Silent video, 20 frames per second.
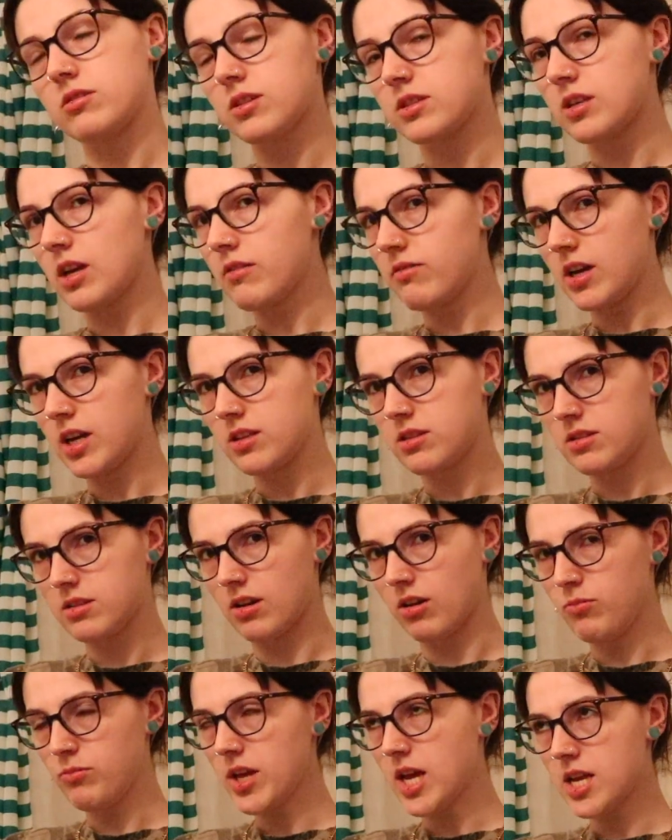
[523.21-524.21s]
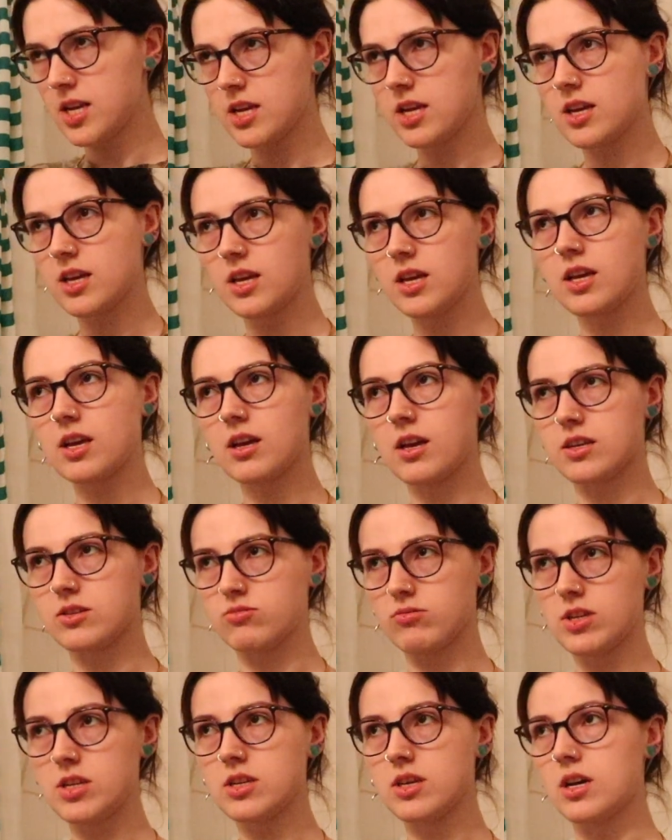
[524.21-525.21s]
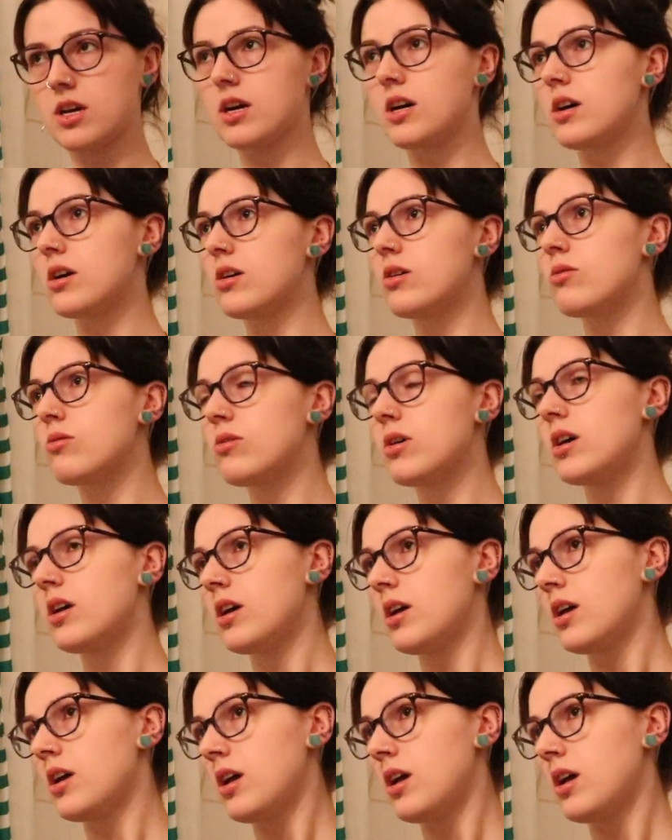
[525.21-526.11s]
Because I've had so many, as we know.